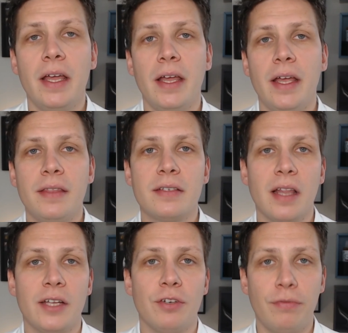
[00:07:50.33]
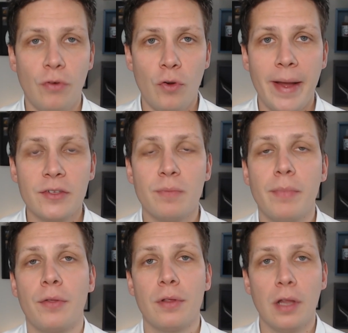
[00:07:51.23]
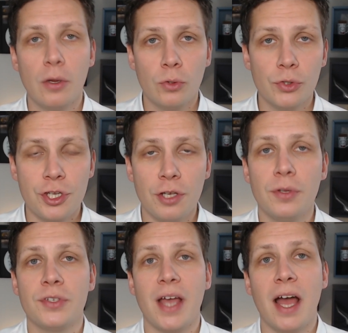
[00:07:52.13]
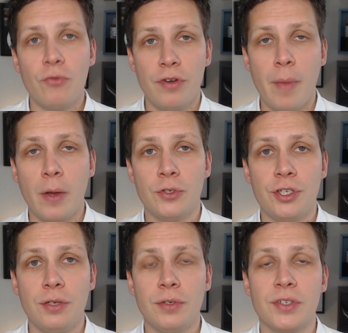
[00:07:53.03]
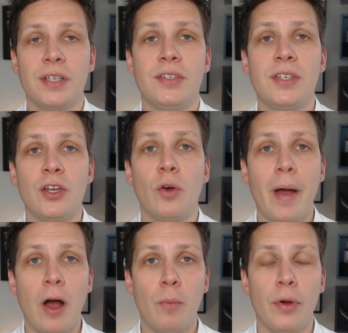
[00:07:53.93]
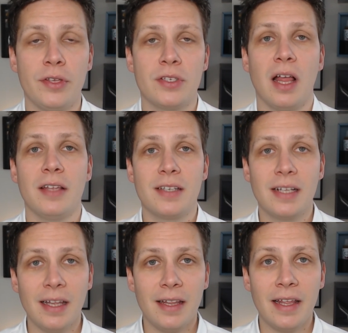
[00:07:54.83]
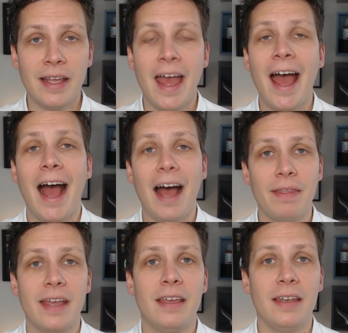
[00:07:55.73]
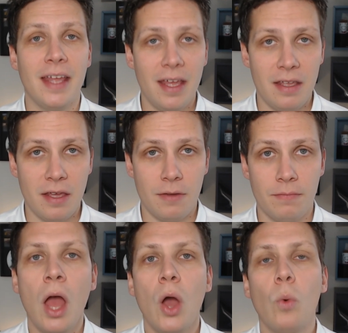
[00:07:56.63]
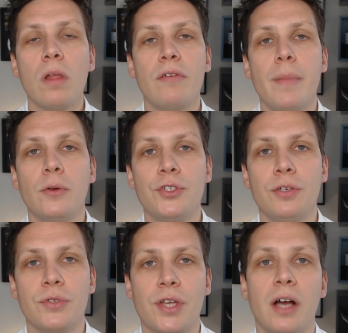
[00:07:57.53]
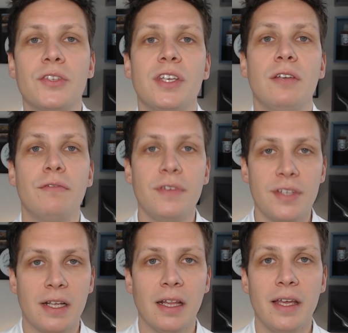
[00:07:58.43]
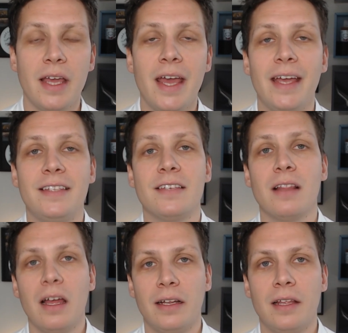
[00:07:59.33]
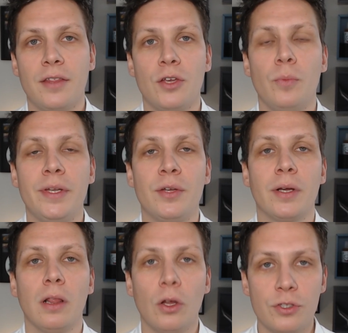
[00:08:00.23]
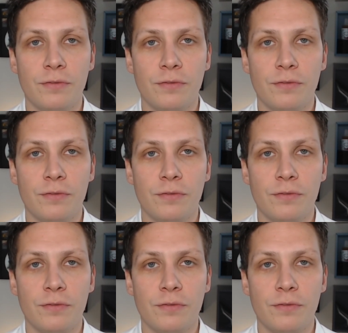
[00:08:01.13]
In this lecture format, both the local students and remote students can see your PowerPoint slides clearly, and they can hear you. While the remote students can't see you physically, it is likely that you'll be doing a lot of